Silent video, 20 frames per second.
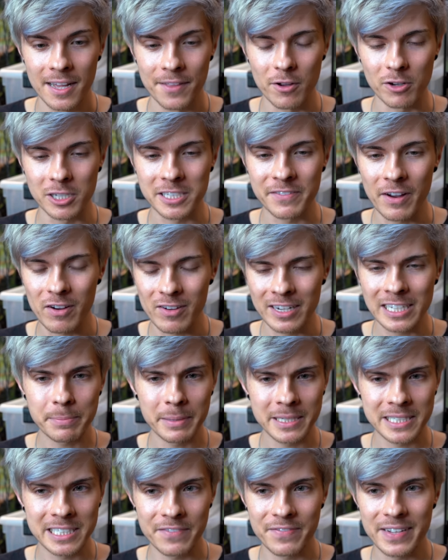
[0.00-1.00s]
there's very
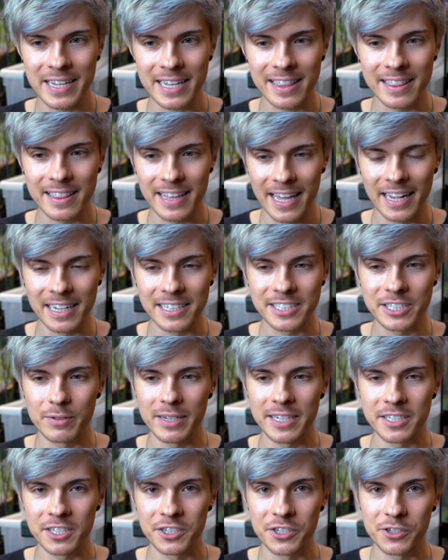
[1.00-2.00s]
specific things you
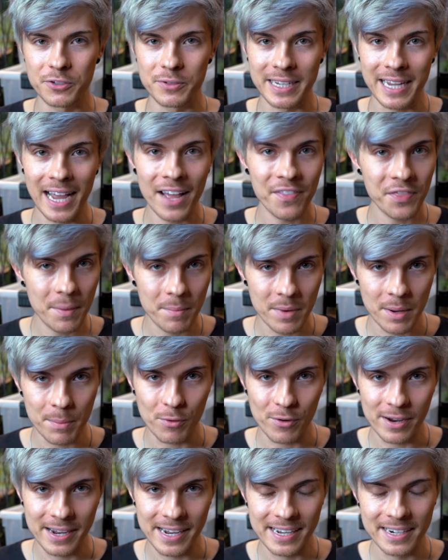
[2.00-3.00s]
need to do to get them to
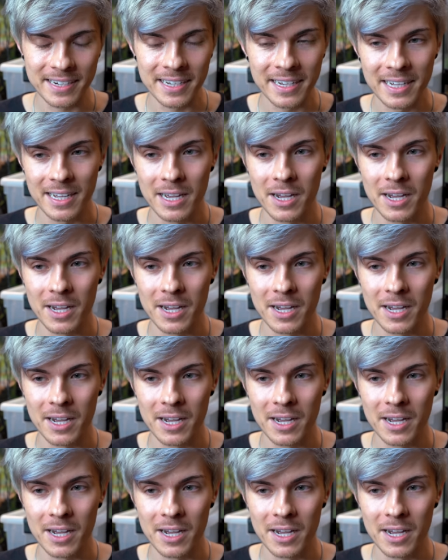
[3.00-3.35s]
breed.